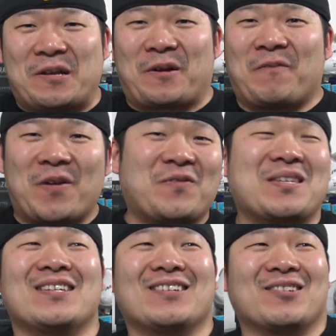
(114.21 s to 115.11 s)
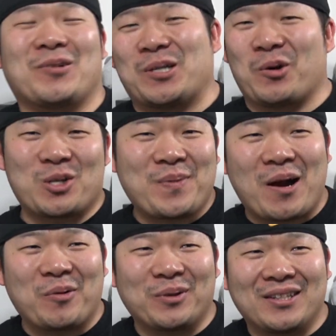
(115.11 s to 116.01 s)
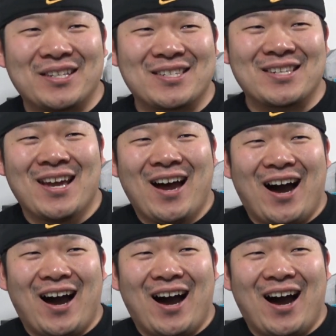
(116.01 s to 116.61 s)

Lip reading: 15 or 20 horsepower with this,